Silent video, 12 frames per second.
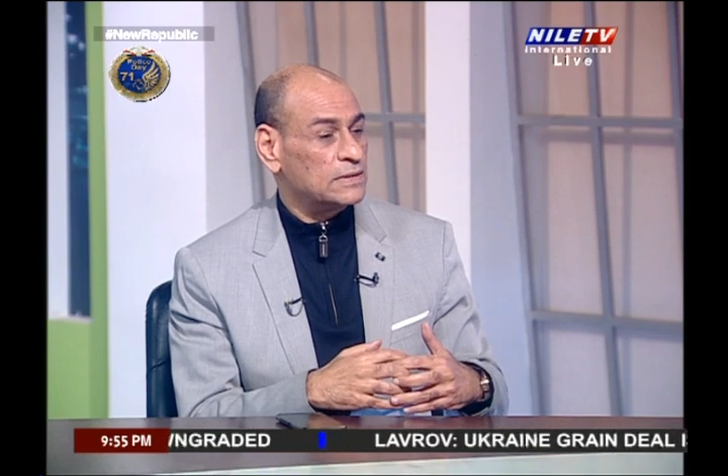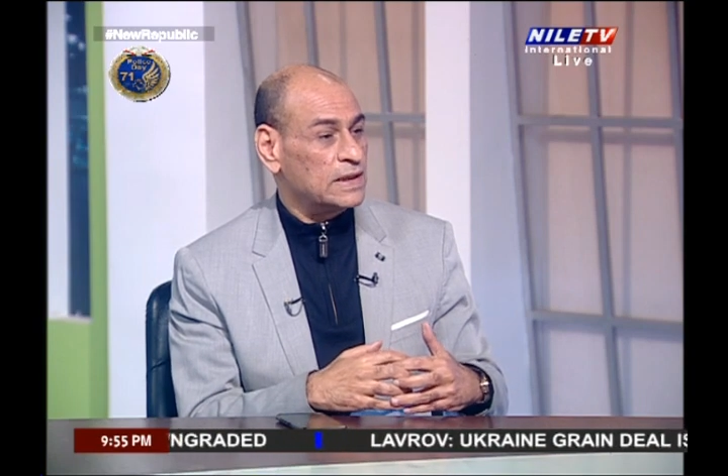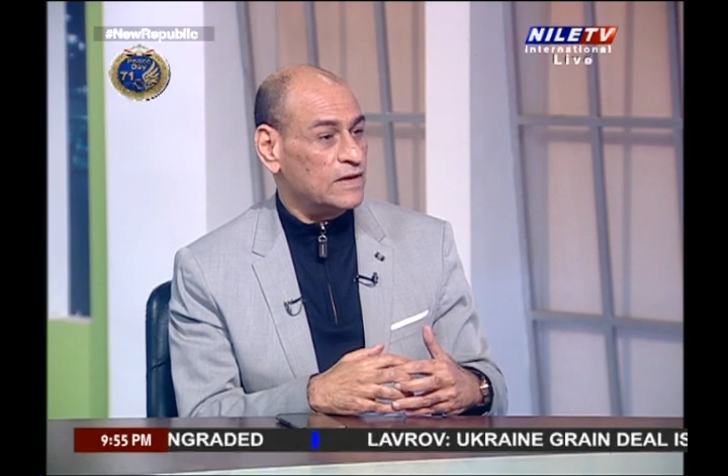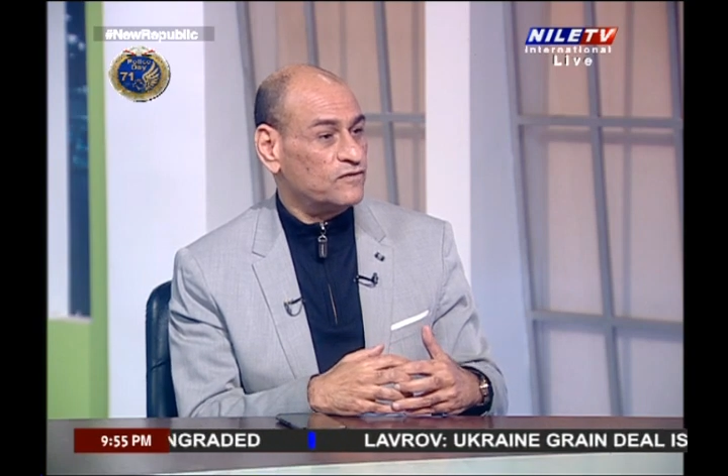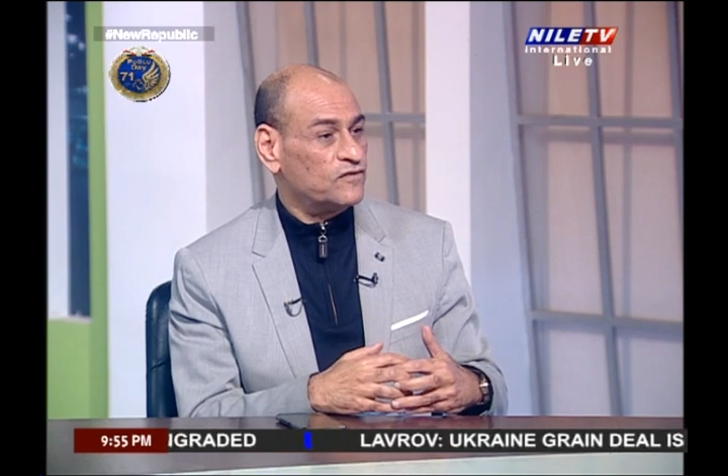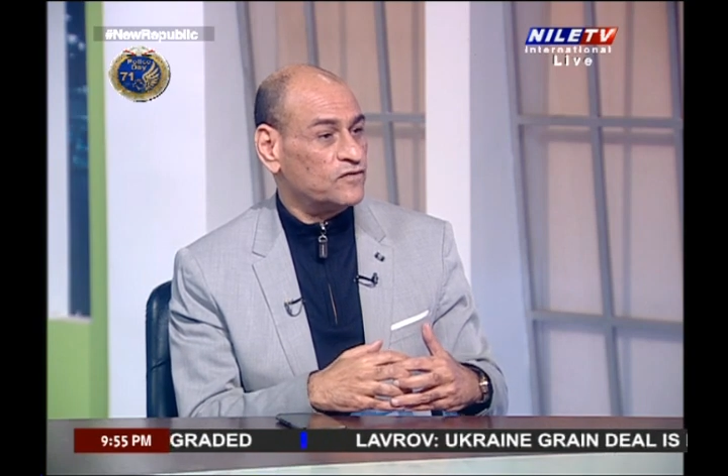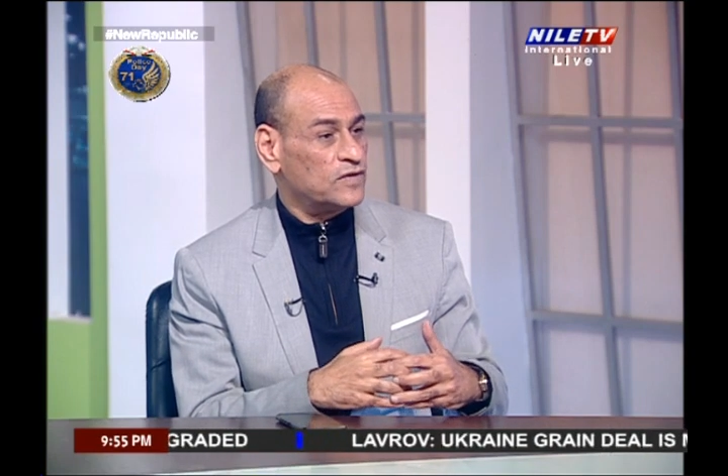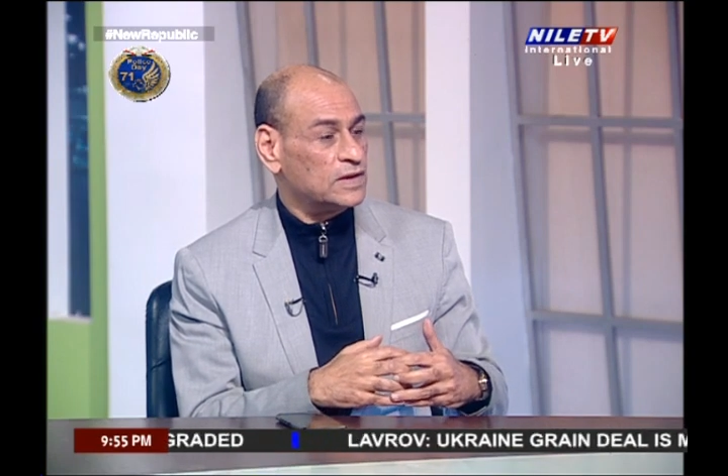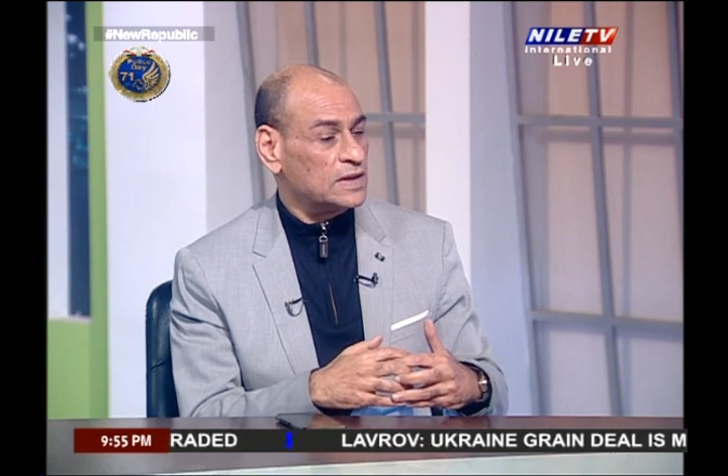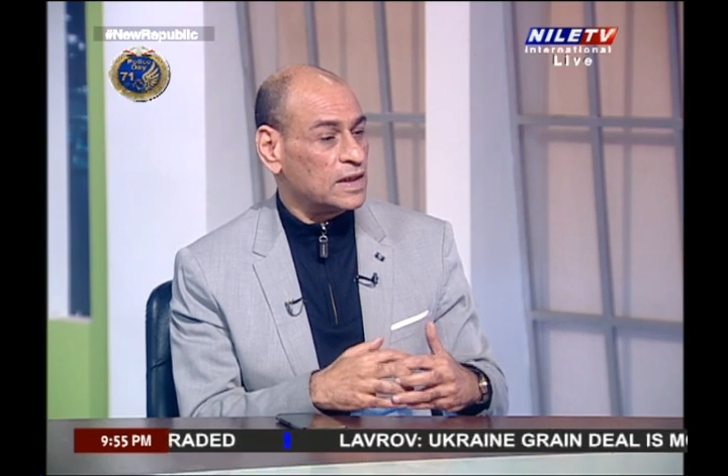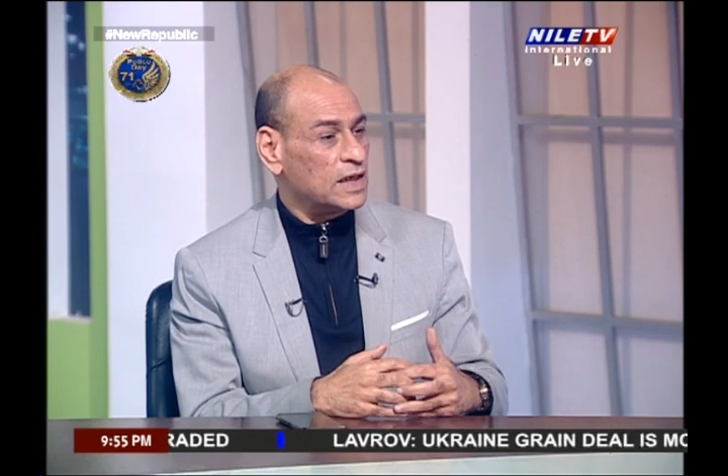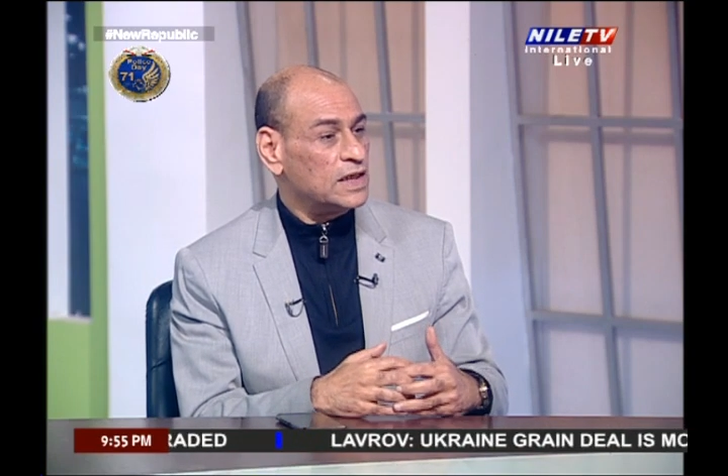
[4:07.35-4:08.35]
give
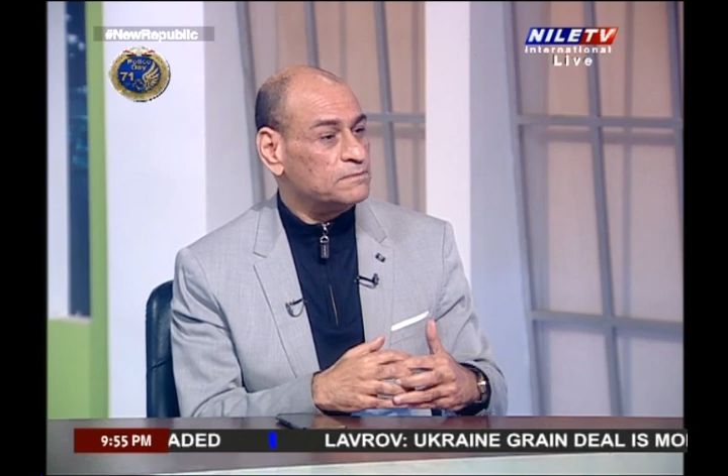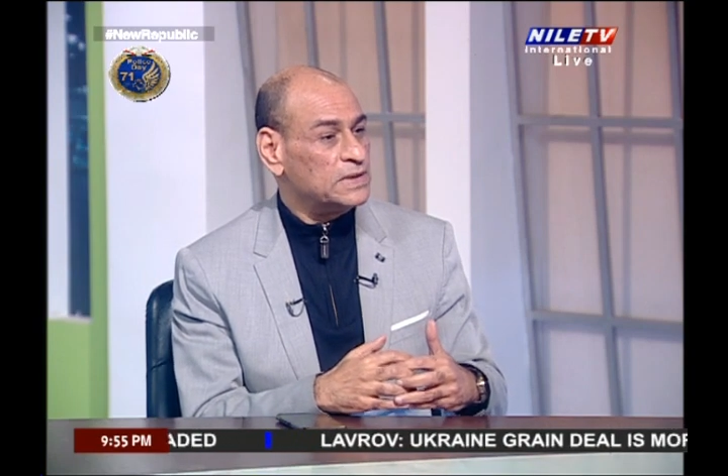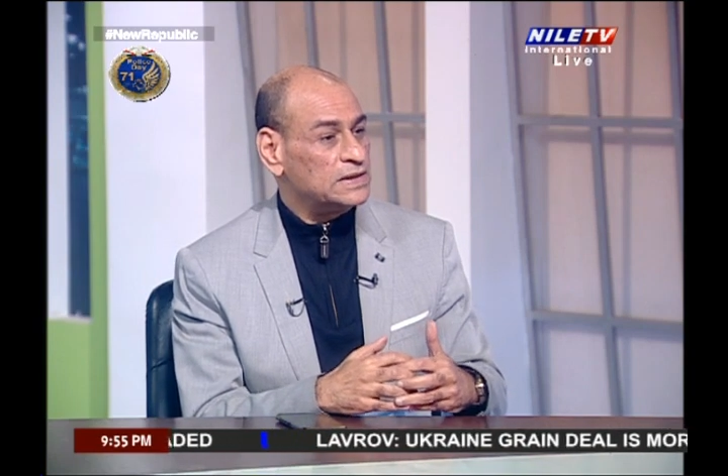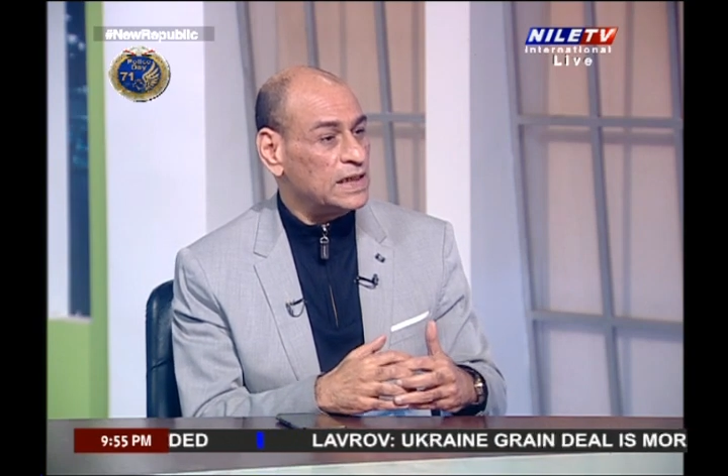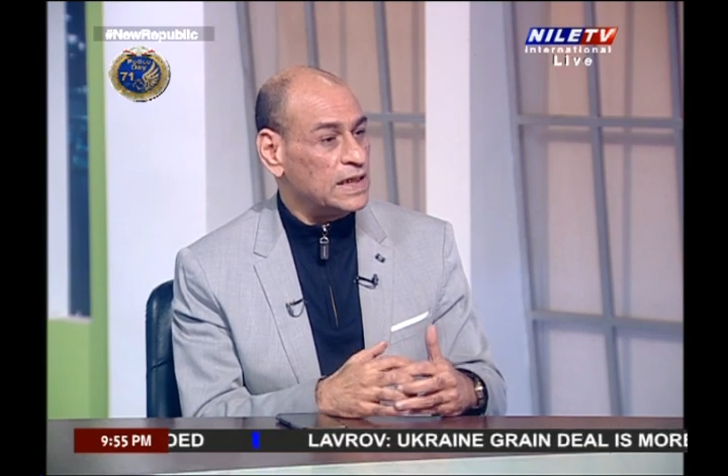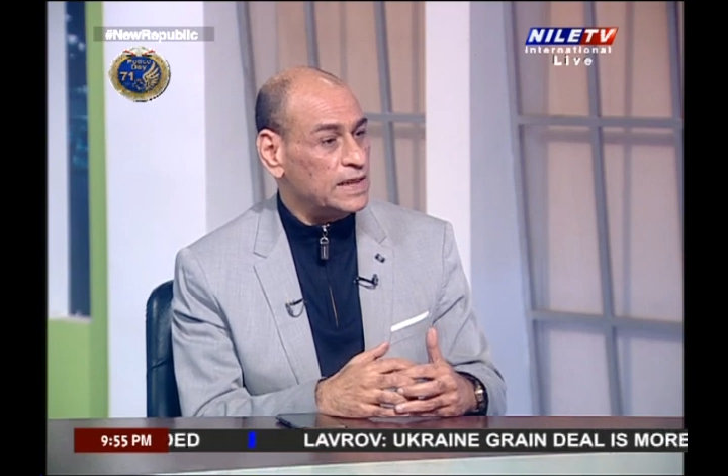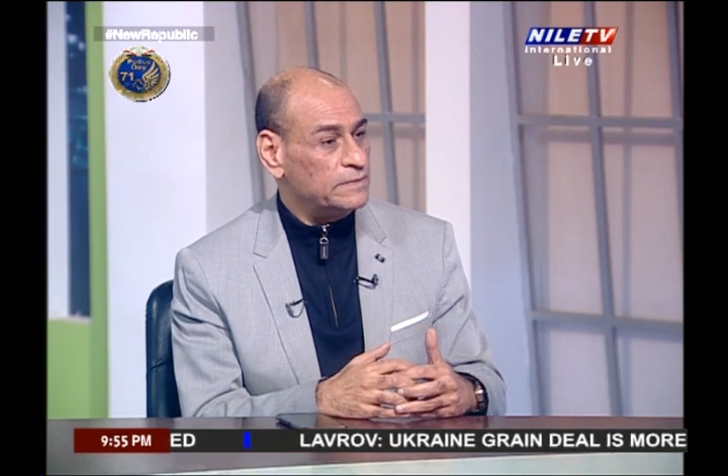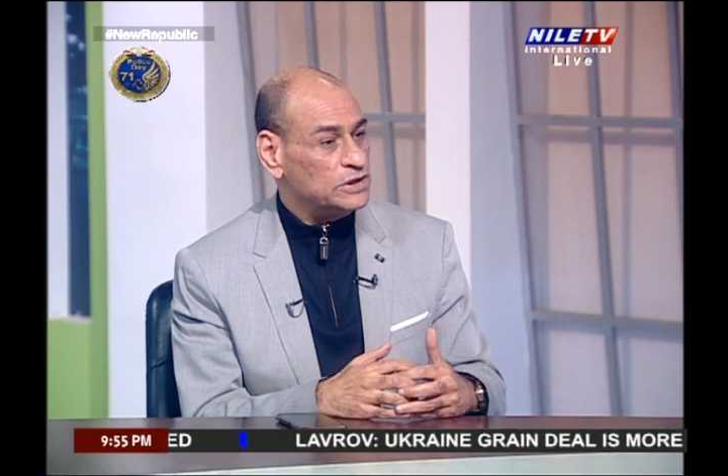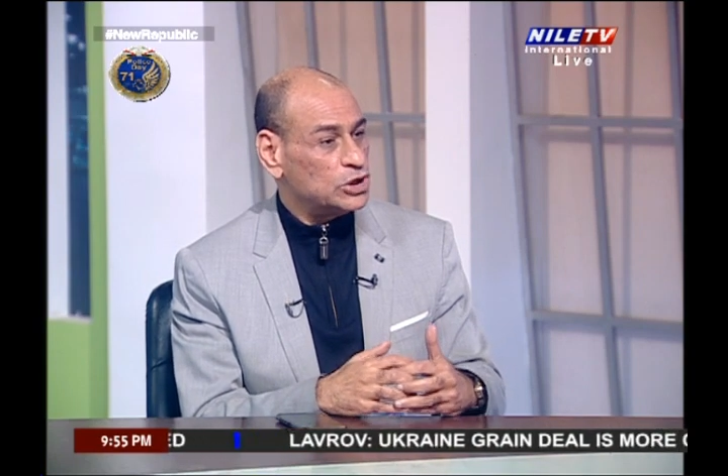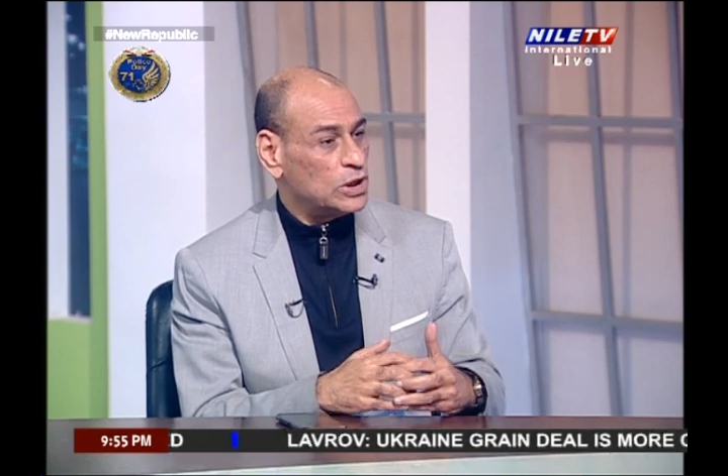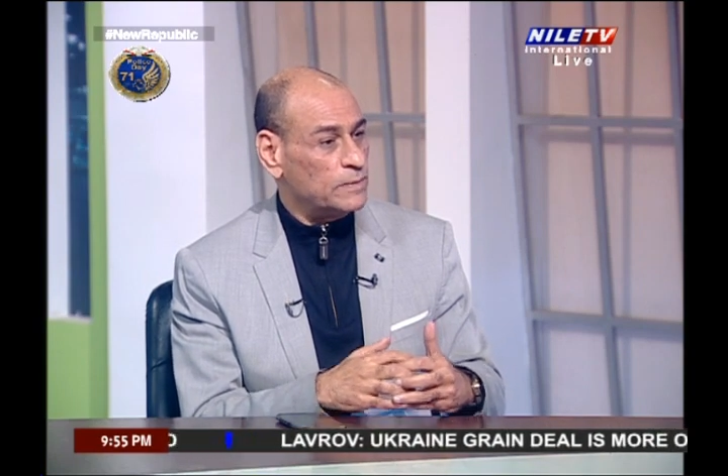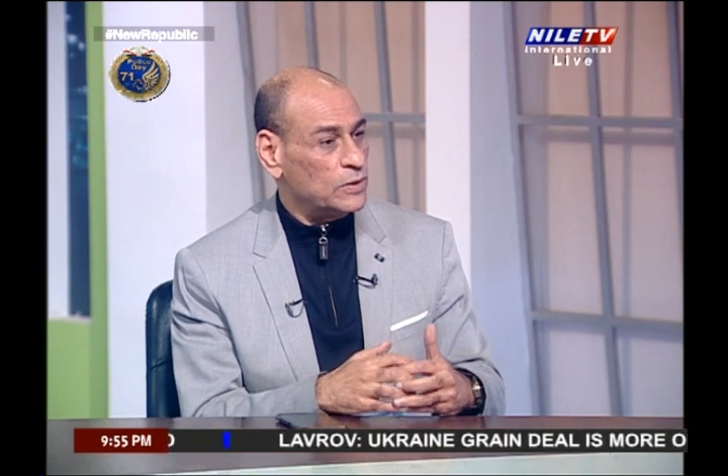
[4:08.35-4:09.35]
the right mental
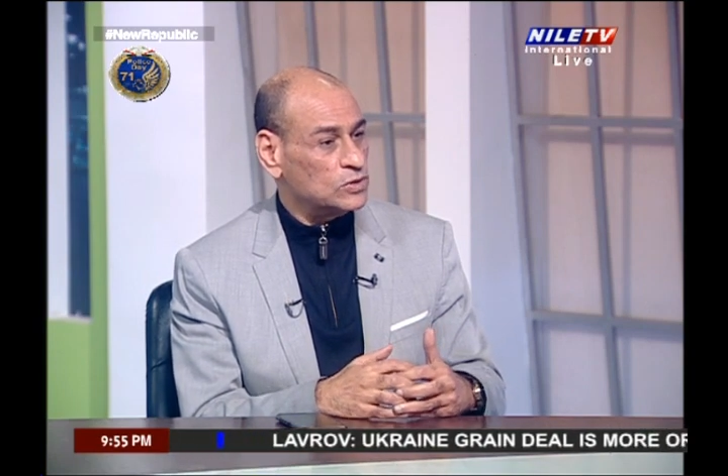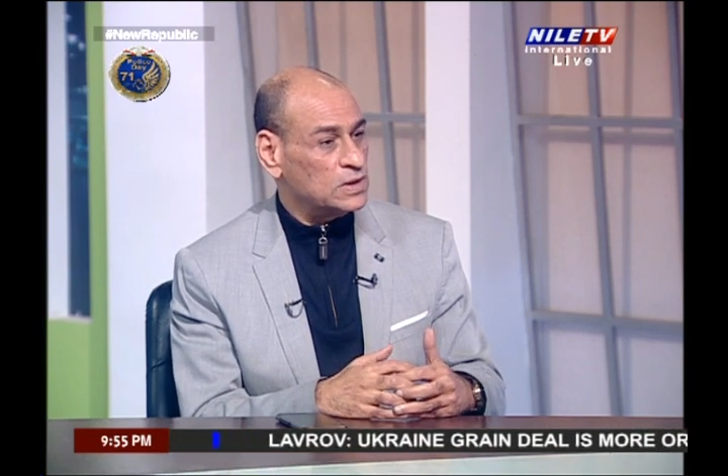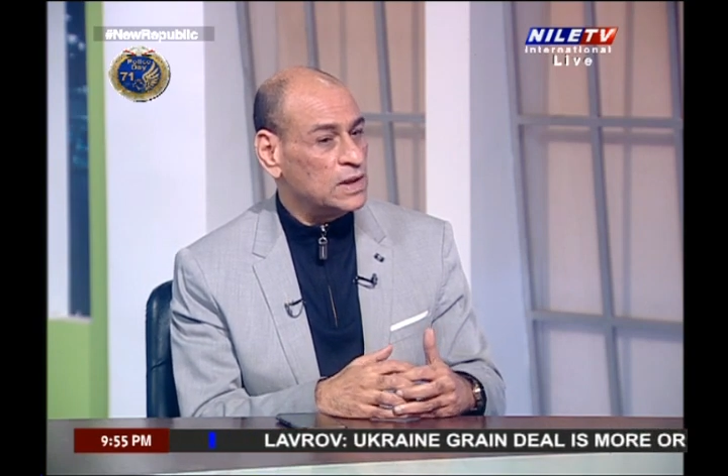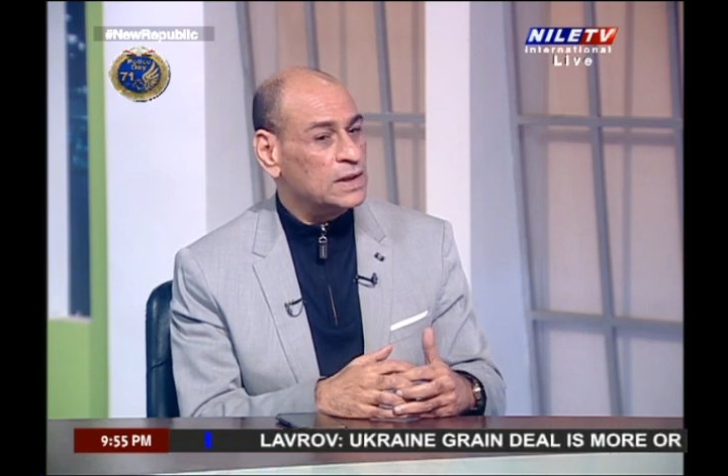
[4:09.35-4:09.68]
image about